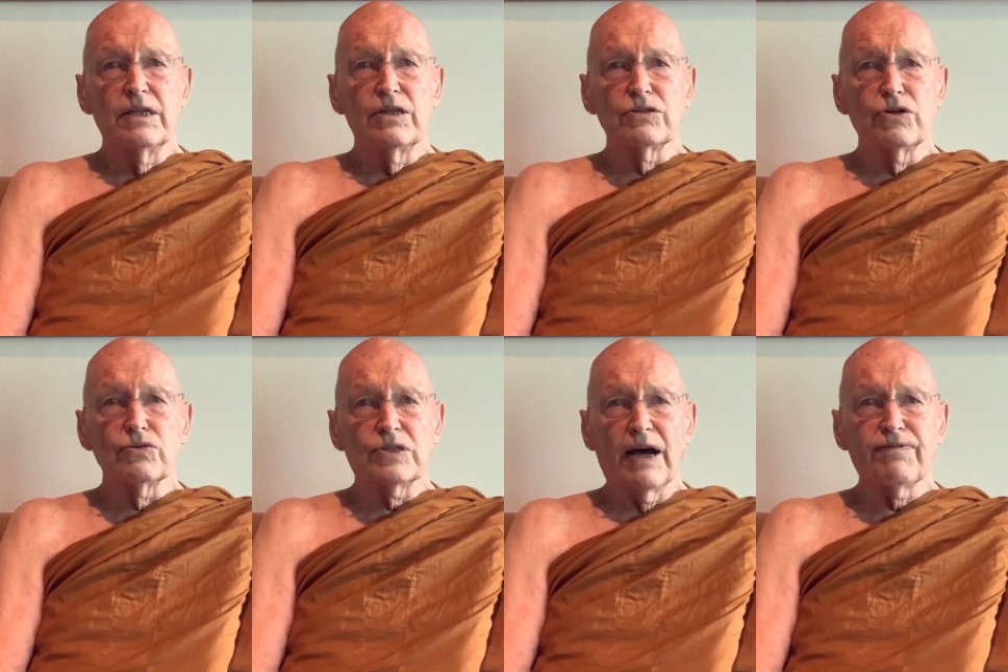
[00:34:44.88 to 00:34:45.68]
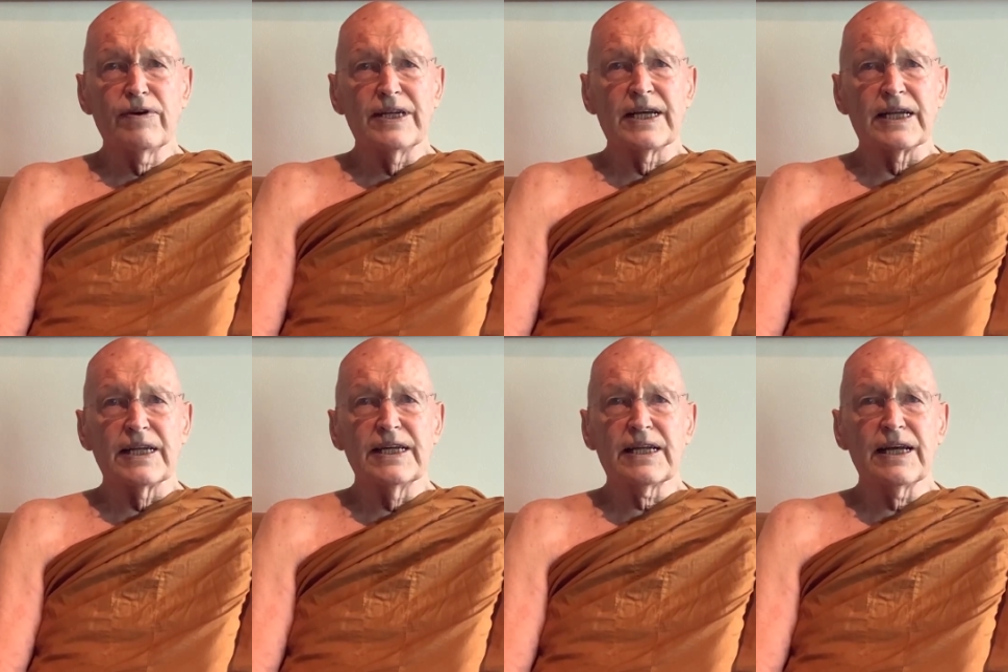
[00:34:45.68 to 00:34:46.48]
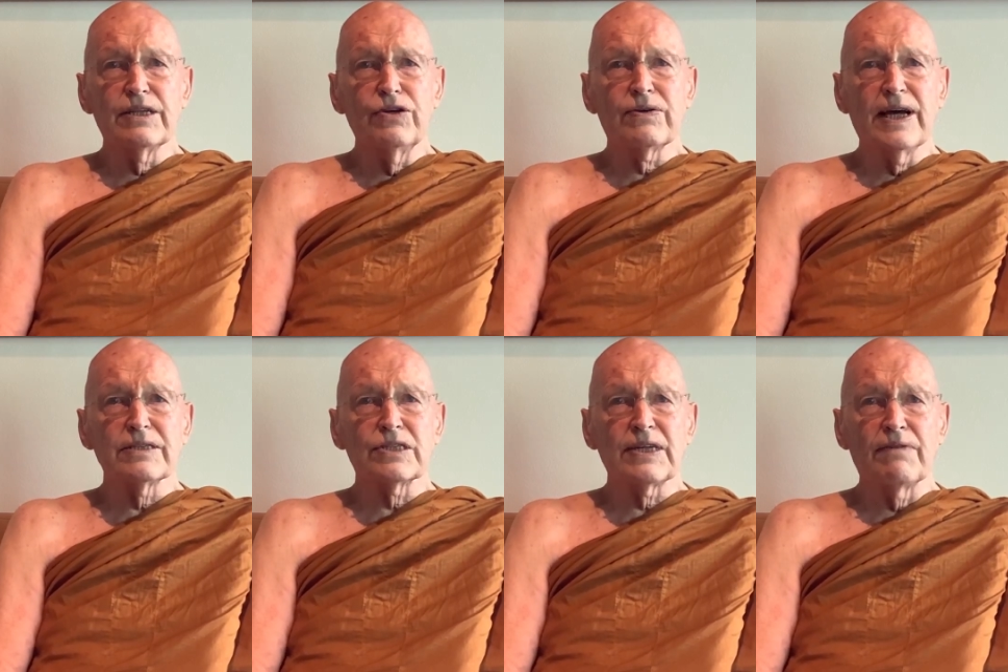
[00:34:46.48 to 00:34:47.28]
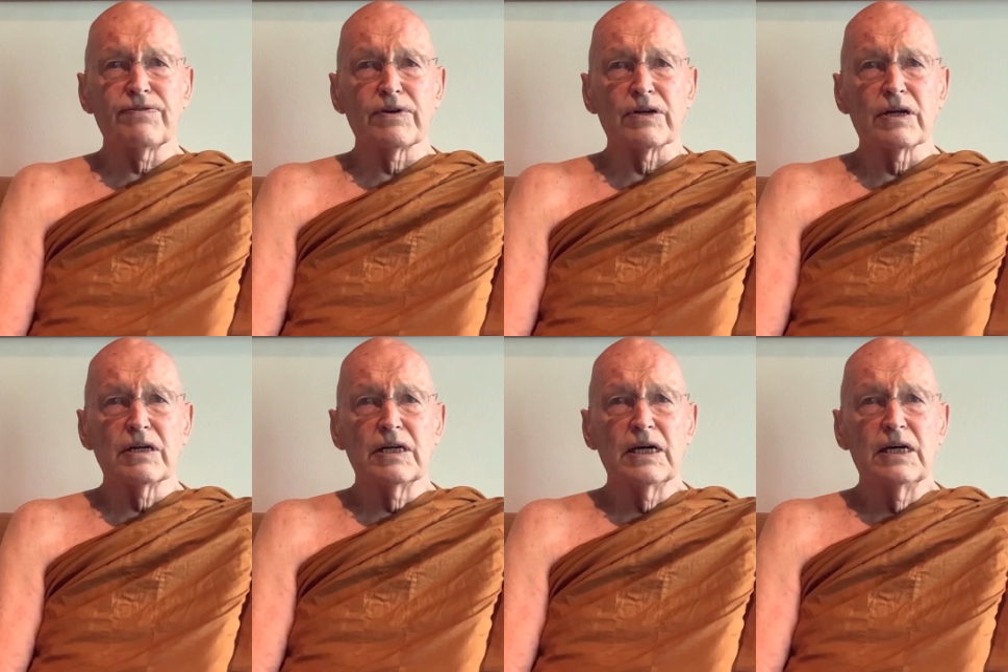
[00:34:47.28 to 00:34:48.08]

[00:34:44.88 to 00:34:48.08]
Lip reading: there's no suffering in it. You can't suffer.